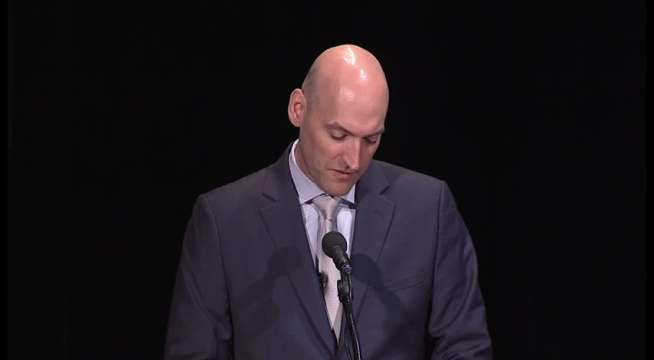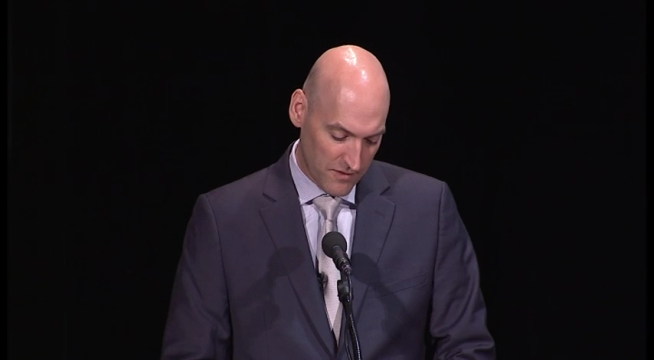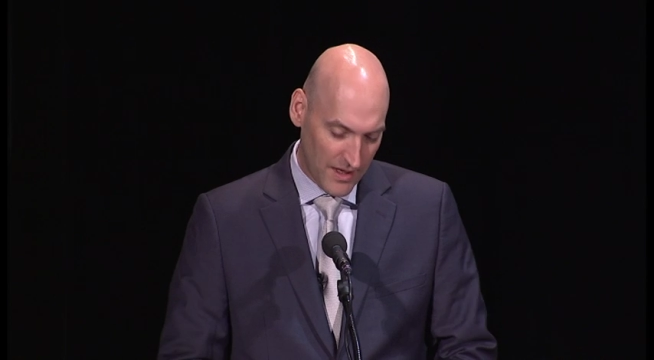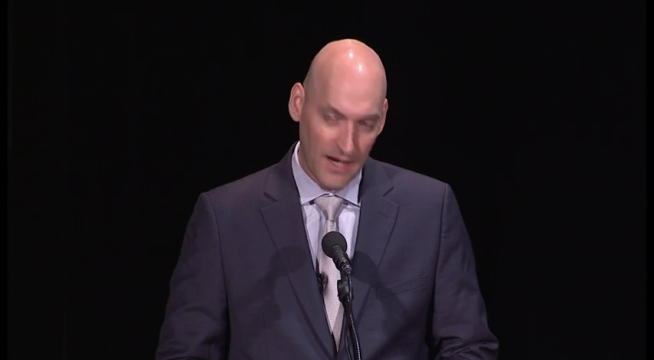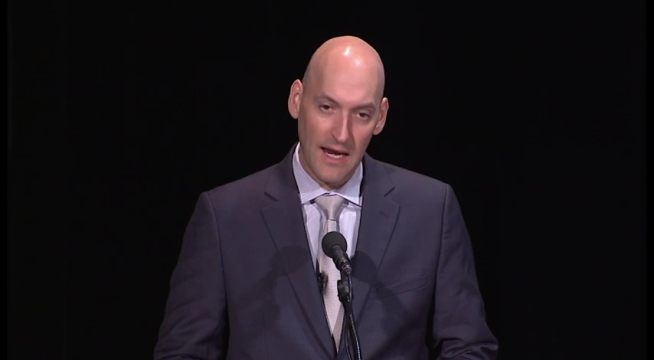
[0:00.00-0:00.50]

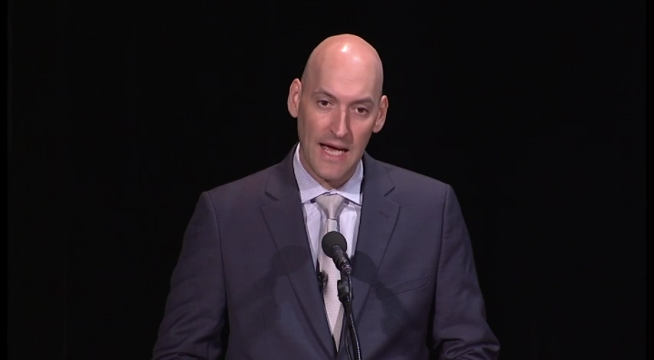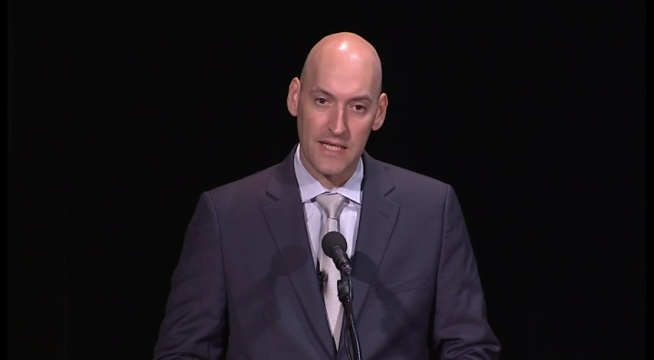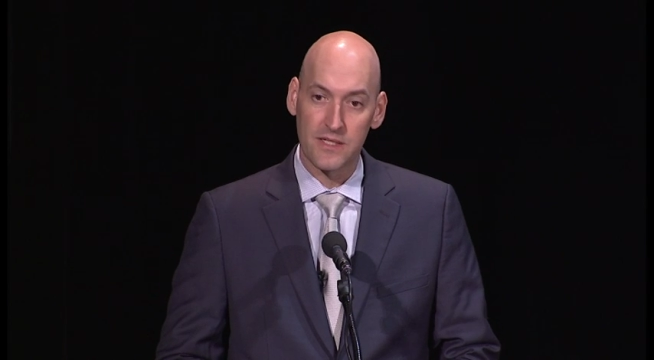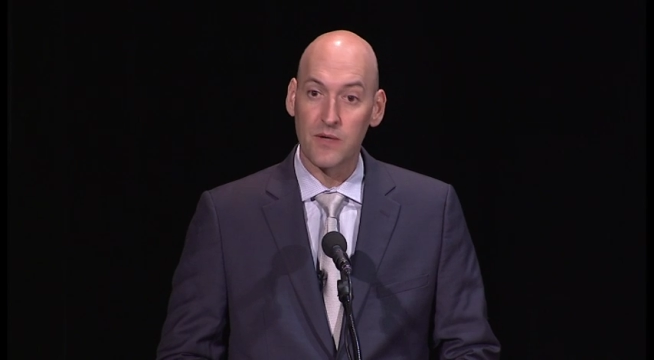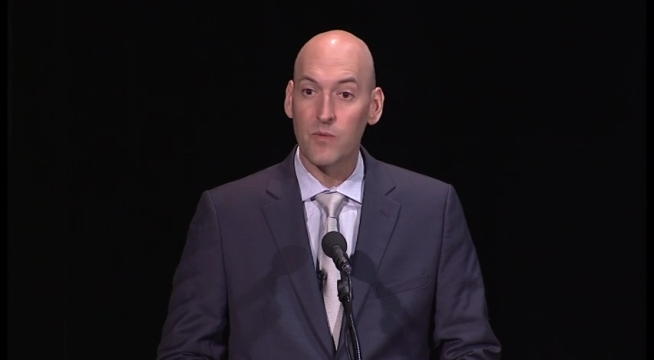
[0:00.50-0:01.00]
that an
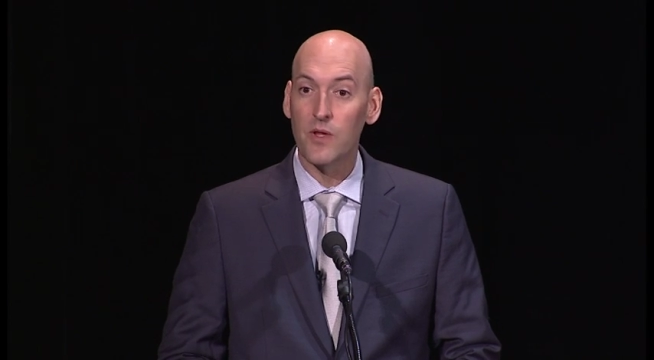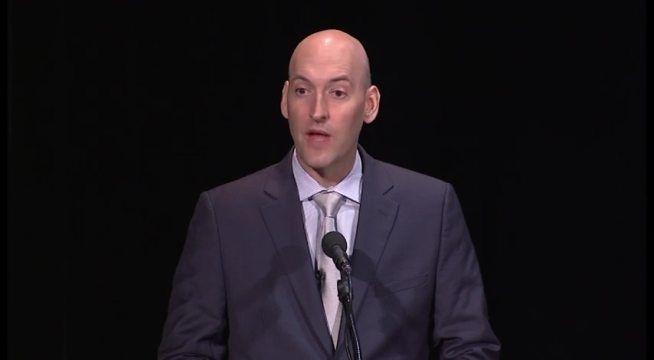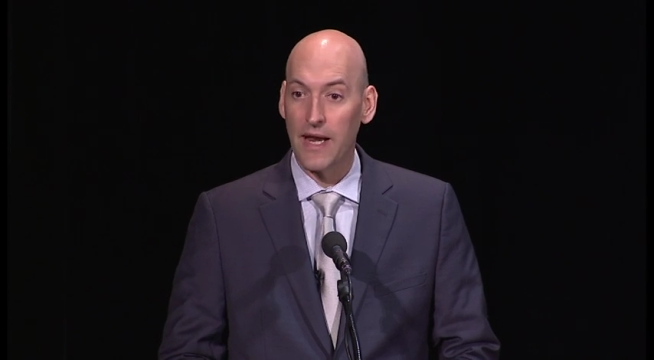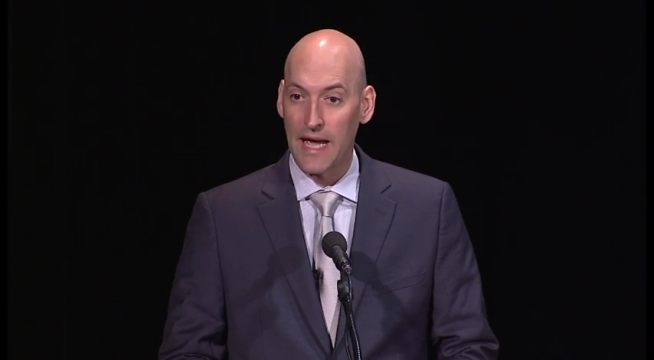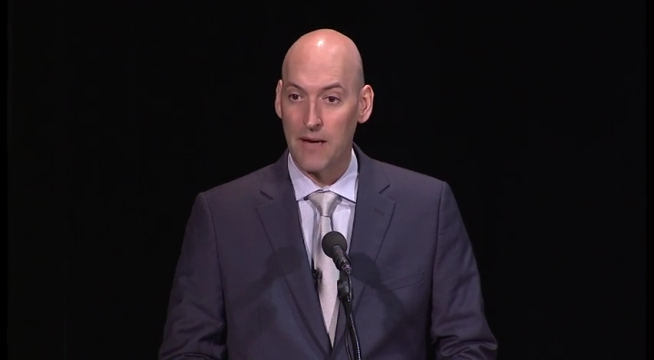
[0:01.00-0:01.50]
accident will
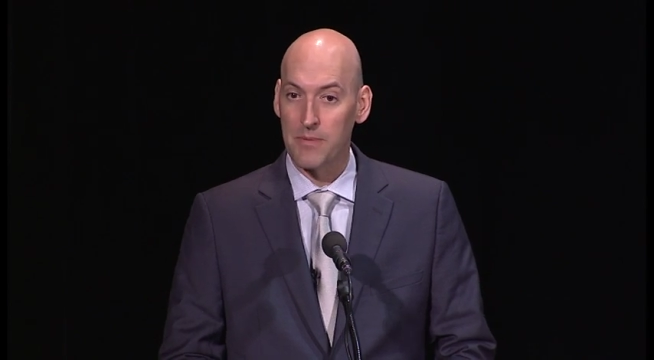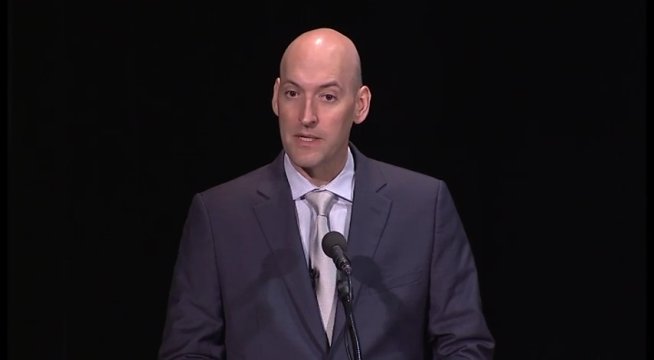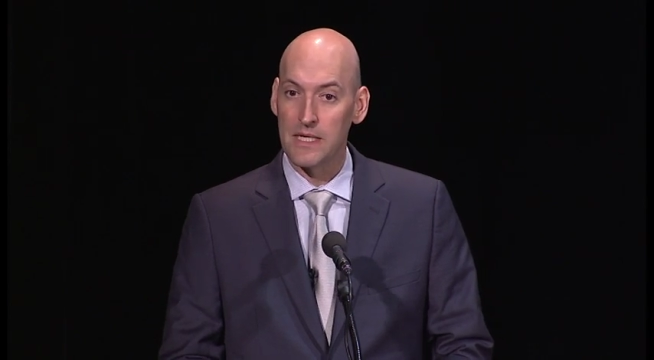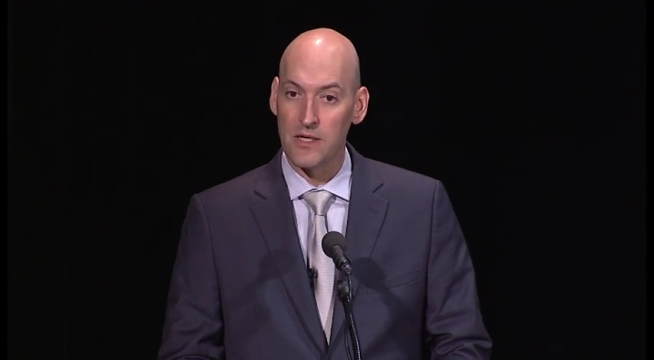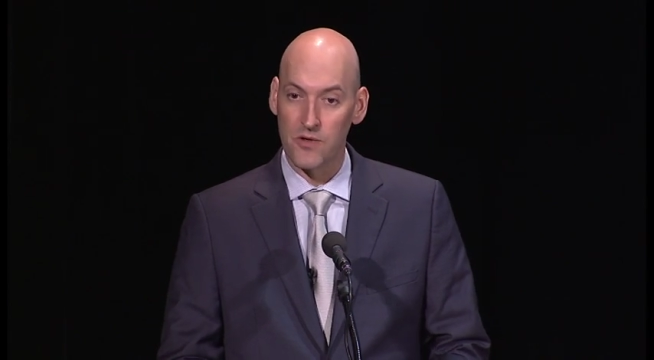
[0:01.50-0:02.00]
not happen
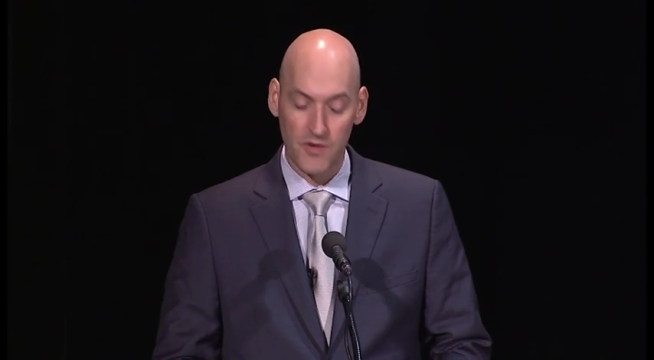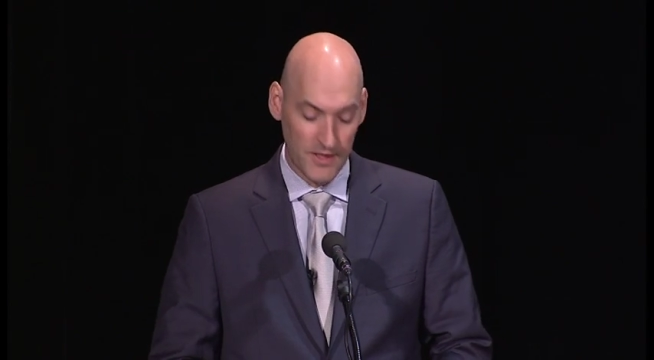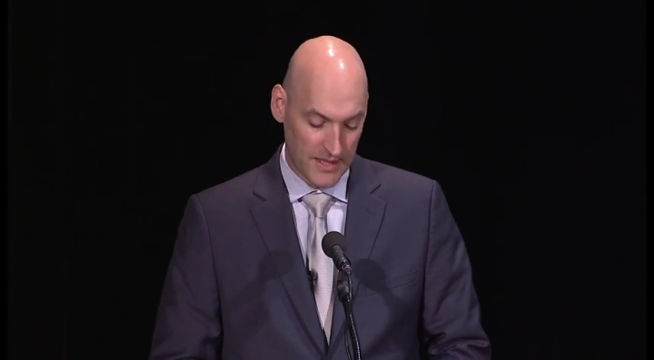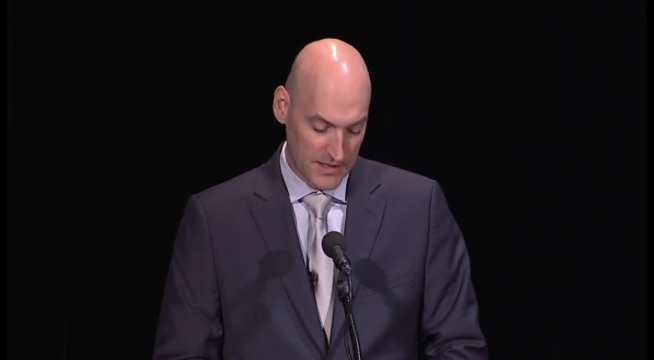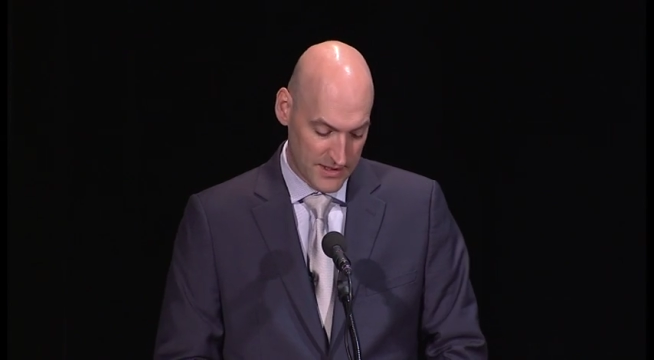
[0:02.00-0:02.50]
here in the
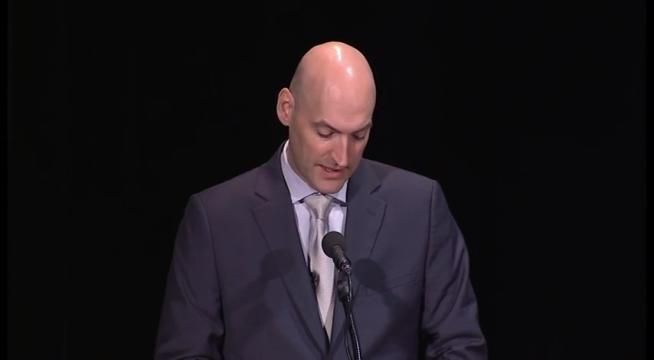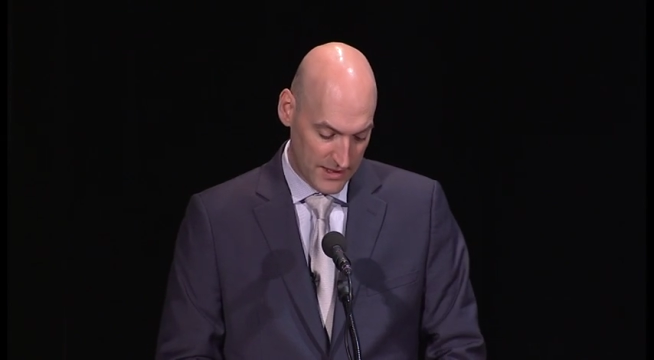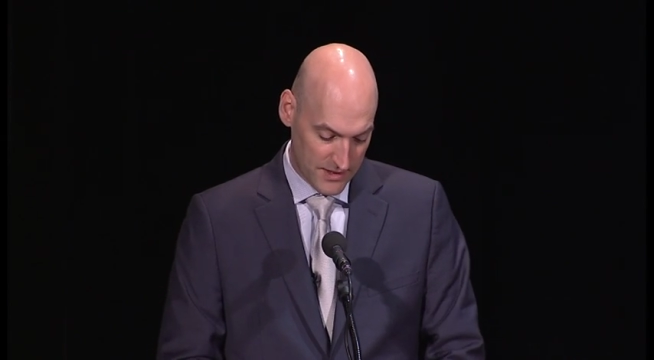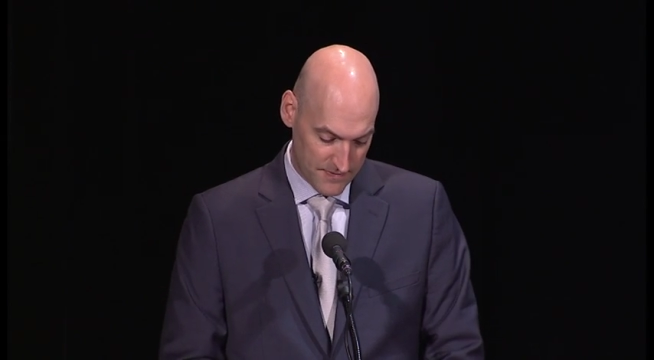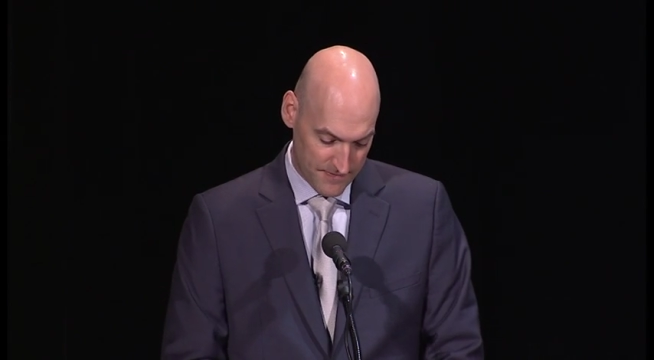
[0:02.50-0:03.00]
United States.